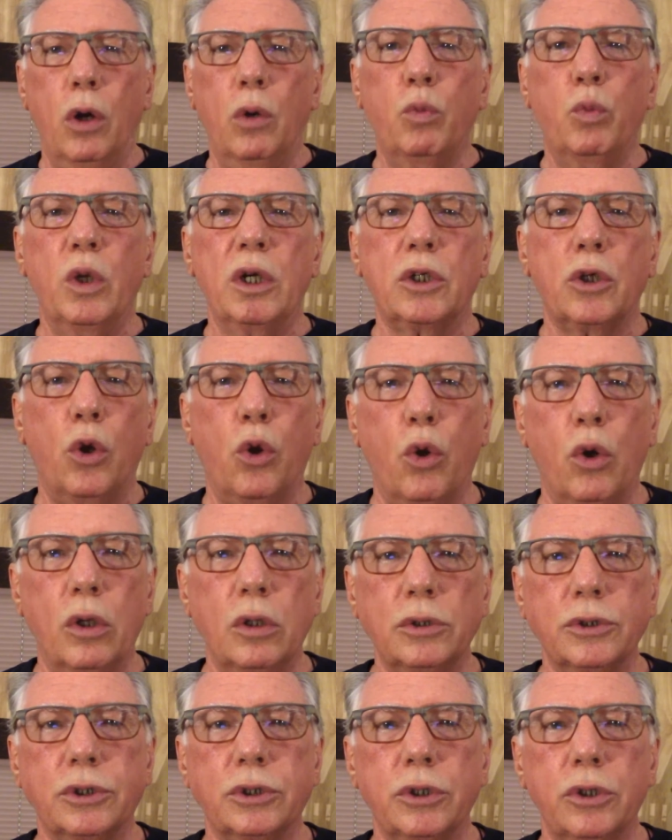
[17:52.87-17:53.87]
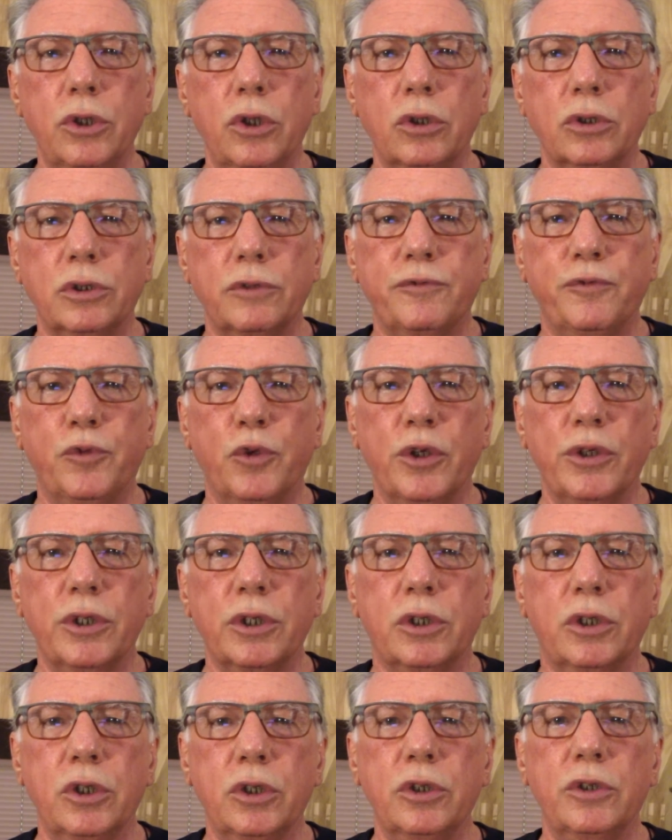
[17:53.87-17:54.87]
We're called to look for the
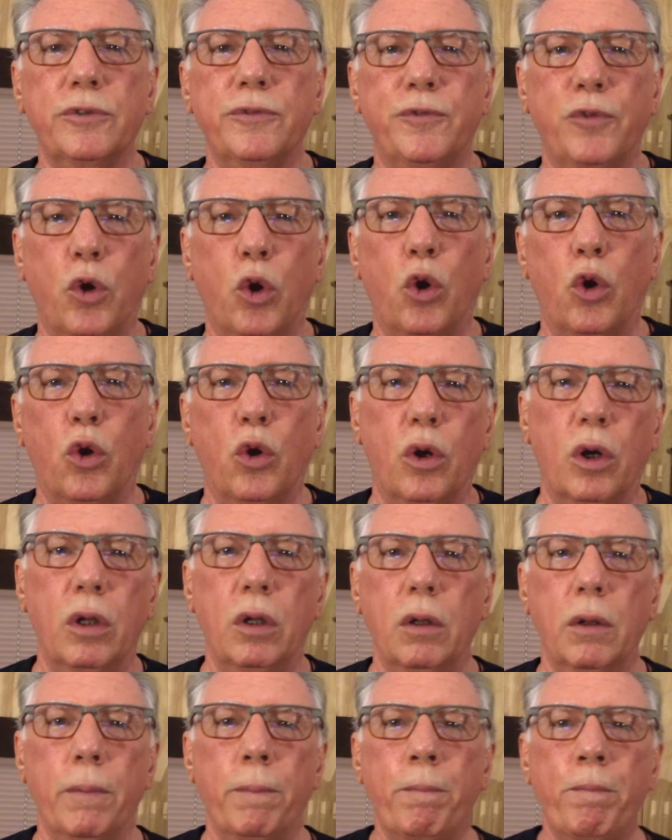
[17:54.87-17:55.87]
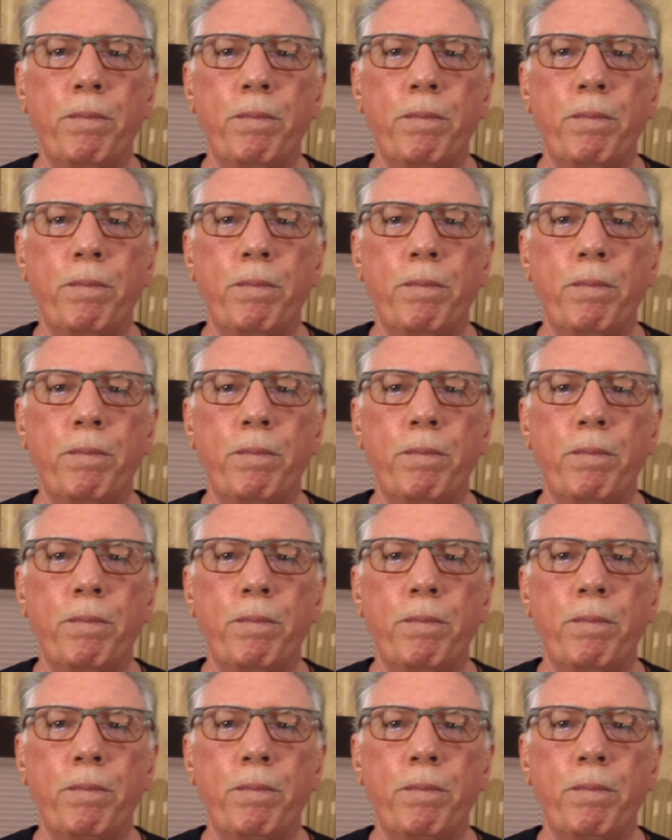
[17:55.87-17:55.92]
good of all.